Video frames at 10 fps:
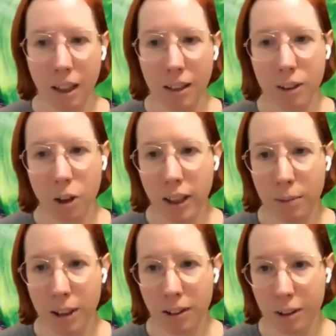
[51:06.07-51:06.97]
So yeah, but
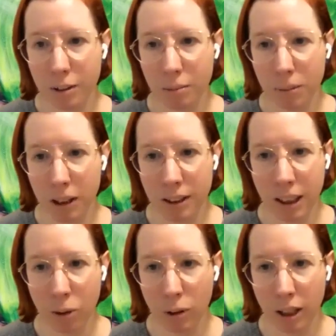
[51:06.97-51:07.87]
I think big
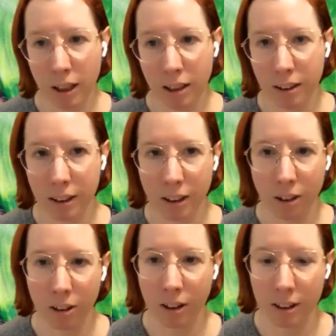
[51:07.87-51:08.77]
takeaway
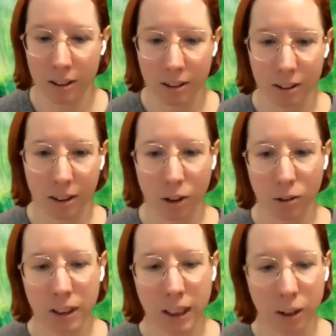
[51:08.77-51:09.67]
here is, you
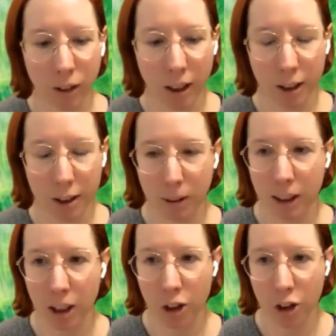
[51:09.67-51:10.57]
know, setting the right
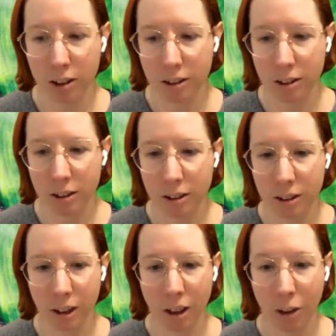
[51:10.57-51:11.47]

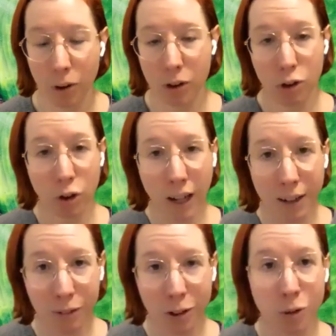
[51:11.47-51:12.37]
expectations with your
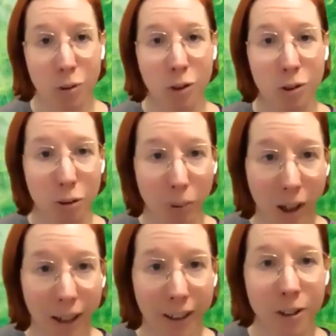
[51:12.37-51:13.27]
travelers, with your
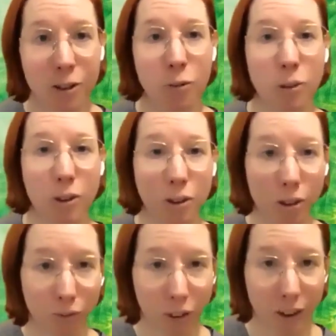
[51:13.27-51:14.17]
suppliers, with
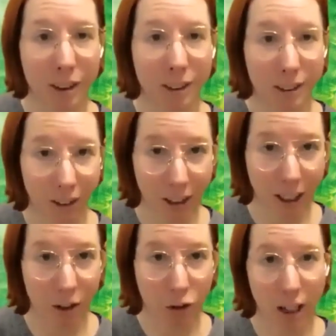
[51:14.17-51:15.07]
your affiliates
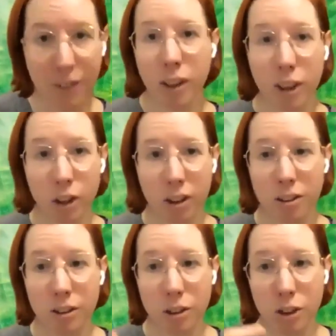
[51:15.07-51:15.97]
and travel
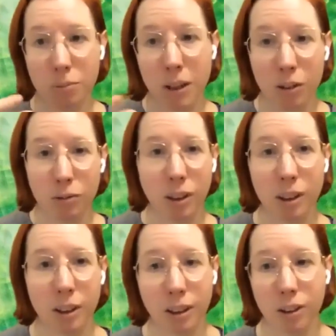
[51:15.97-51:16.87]
agents. Just make it
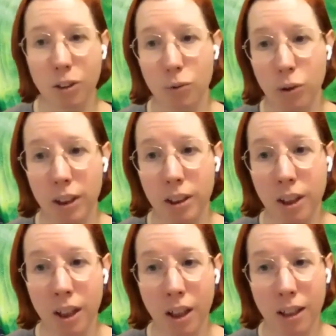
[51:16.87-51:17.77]
really clear and
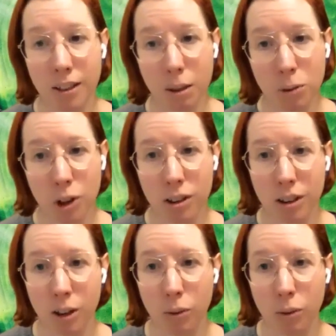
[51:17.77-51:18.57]
avoid assumptions.